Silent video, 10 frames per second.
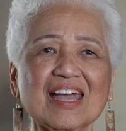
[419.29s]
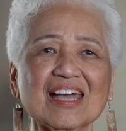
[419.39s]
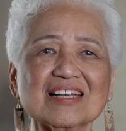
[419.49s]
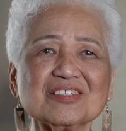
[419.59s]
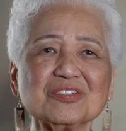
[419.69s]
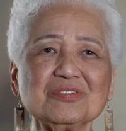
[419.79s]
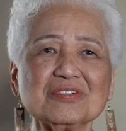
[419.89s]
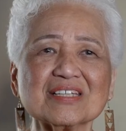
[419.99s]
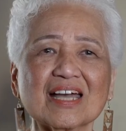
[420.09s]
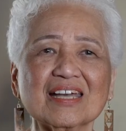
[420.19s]
as soon
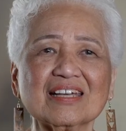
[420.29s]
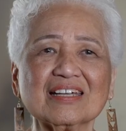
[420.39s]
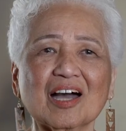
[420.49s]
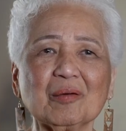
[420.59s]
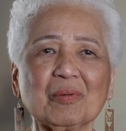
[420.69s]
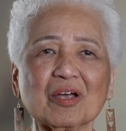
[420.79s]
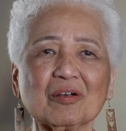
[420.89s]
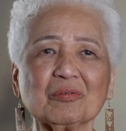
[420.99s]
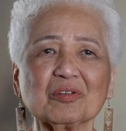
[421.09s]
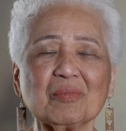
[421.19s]
as I got
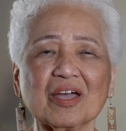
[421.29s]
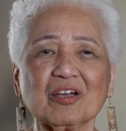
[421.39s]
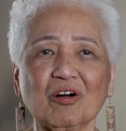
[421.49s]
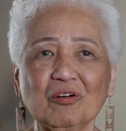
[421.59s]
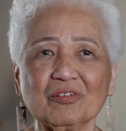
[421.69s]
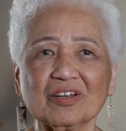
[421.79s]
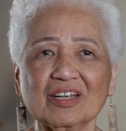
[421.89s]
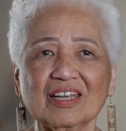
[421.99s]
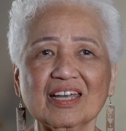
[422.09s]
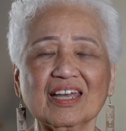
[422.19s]
better with my
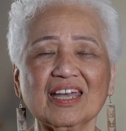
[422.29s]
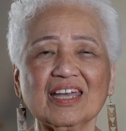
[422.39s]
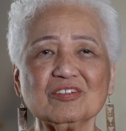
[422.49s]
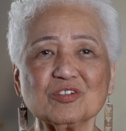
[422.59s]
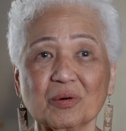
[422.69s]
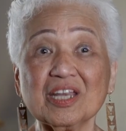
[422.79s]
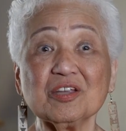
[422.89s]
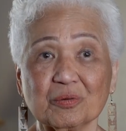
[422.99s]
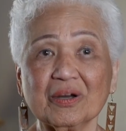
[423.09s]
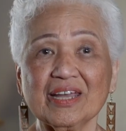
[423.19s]
COVID in
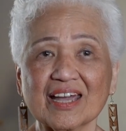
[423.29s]
2020,